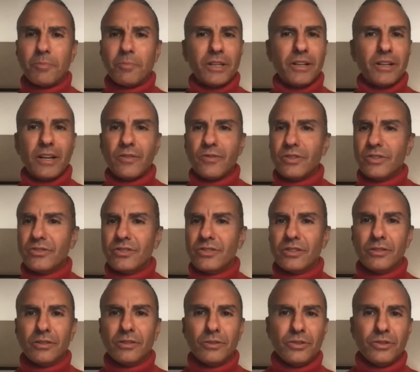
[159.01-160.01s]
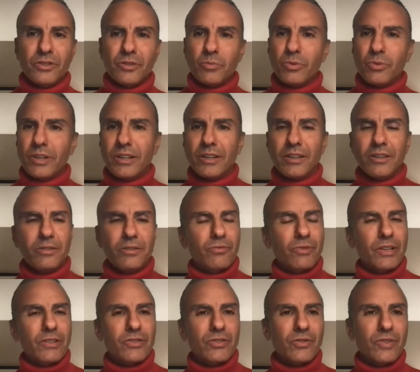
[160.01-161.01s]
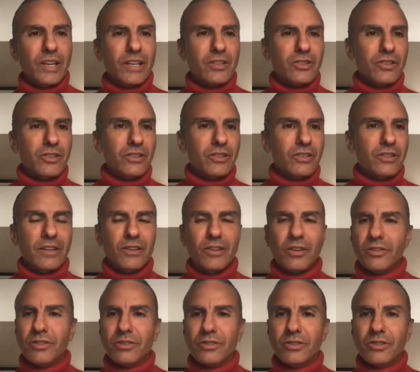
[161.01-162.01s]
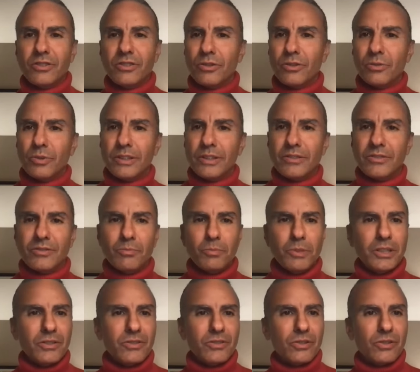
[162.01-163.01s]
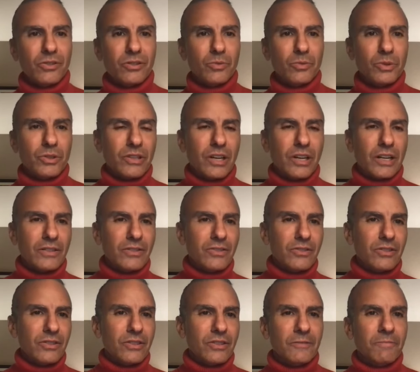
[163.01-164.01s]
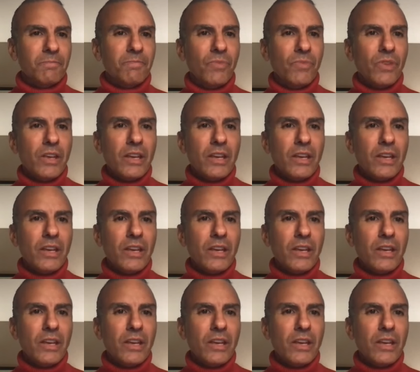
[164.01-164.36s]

I've been to every single Ojibwe reservation and all the Dakota ones, Minnesota, Wisconsin, and